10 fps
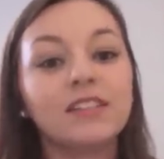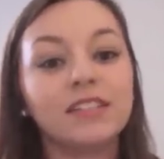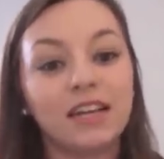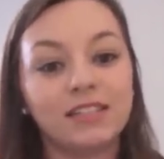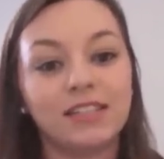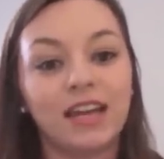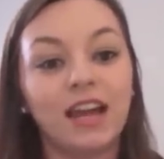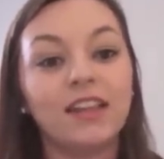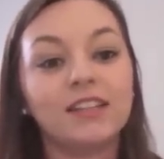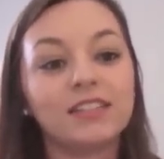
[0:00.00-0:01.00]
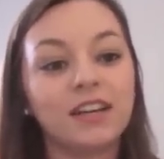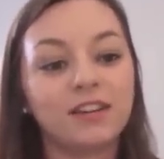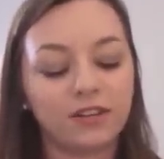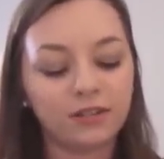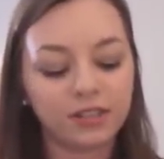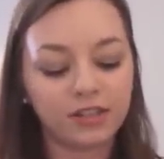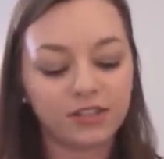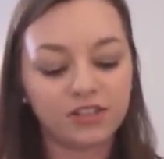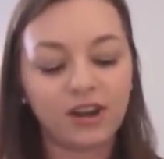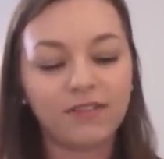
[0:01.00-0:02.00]
and then today I was like, oh, I'm going to go
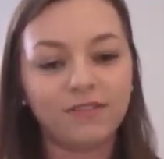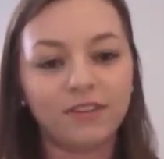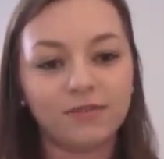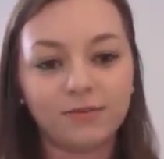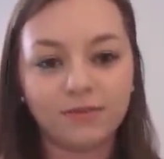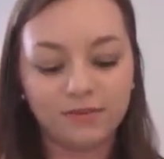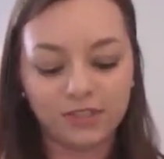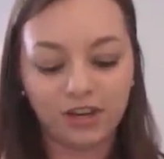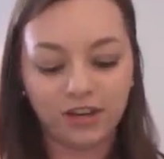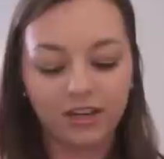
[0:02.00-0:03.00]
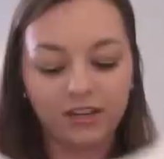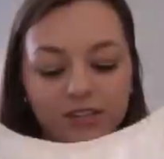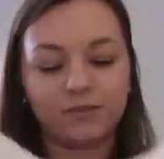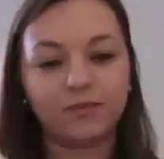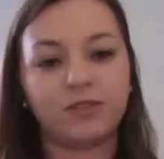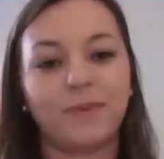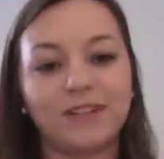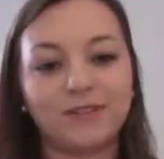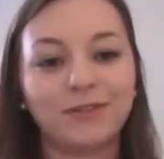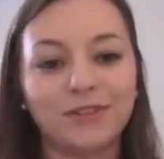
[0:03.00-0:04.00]
to Stratford and return it didn't want to go back
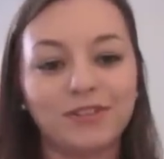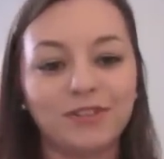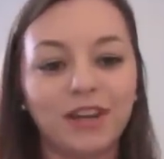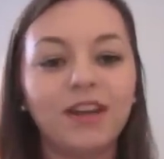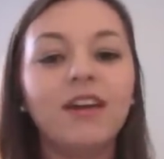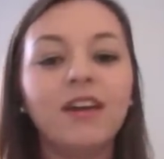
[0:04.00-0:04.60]
to Oxford Street.